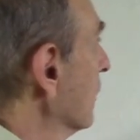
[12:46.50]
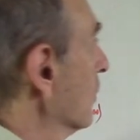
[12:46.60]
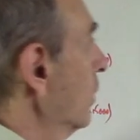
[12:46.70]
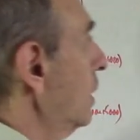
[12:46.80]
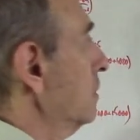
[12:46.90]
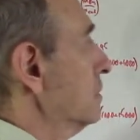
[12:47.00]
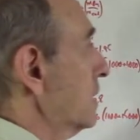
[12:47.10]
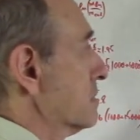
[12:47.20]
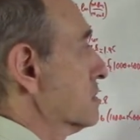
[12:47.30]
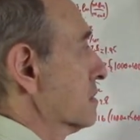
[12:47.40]
Well,
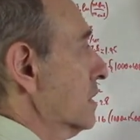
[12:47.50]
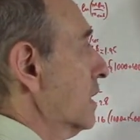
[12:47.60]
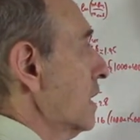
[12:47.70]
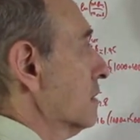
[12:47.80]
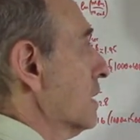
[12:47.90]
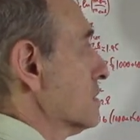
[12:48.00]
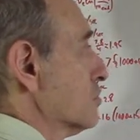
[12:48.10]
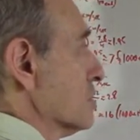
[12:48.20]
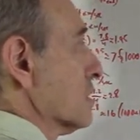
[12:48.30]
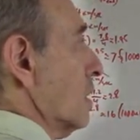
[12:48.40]
let's again, let's
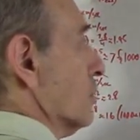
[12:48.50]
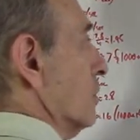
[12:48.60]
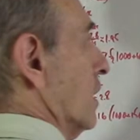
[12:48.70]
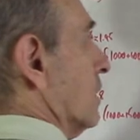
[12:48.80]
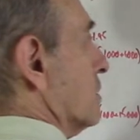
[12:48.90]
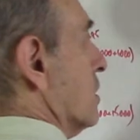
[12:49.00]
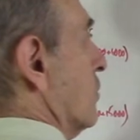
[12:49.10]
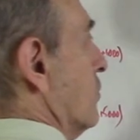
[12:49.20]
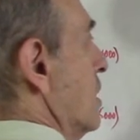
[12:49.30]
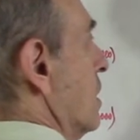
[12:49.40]
just calculate. So
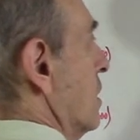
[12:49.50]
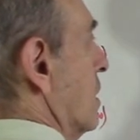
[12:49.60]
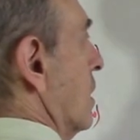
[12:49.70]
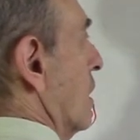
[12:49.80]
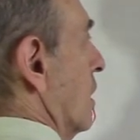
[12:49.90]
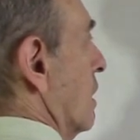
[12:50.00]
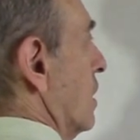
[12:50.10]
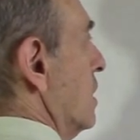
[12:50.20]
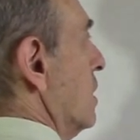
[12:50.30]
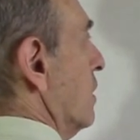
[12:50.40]
VE
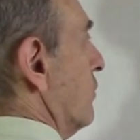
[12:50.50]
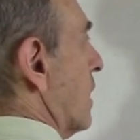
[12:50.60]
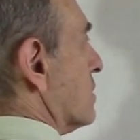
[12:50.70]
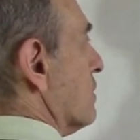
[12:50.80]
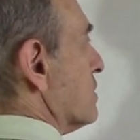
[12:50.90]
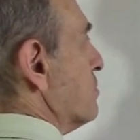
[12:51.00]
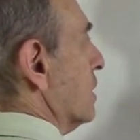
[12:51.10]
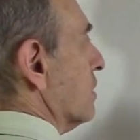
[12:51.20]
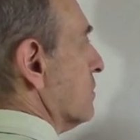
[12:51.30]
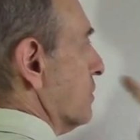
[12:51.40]
effective
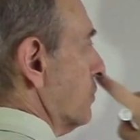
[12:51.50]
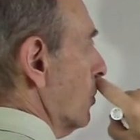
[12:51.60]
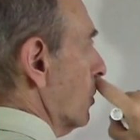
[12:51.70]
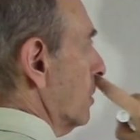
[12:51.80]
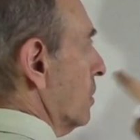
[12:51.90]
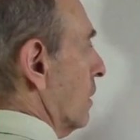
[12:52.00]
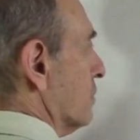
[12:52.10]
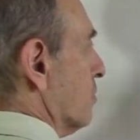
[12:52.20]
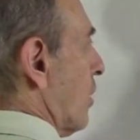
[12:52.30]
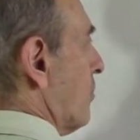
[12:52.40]
speed of the fuel, of
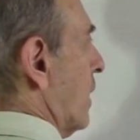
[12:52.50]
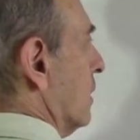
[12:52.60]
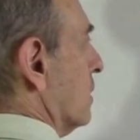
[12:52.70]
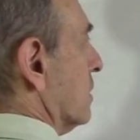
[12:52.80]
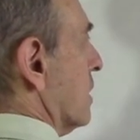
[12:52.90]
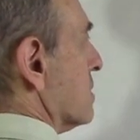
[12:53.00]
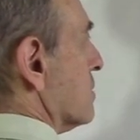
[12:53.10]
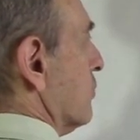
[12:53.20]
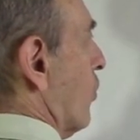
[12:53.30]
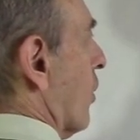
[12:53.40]
the propellant is
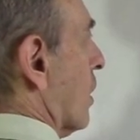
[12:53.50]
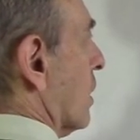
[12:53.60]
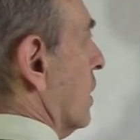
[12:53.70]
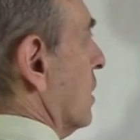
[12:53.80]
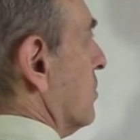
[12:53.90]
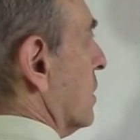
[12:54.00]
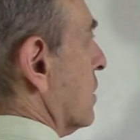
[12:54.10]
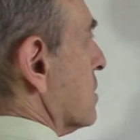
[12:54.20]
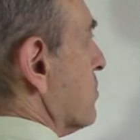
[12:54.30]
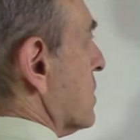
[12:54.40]
4
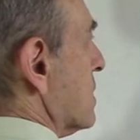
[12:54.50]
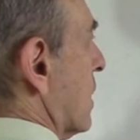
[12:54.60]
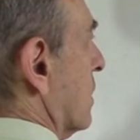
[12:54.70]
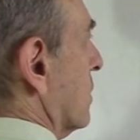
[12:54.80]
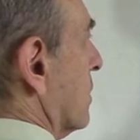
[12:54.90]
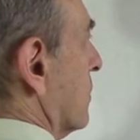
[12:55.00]
kilometers per second.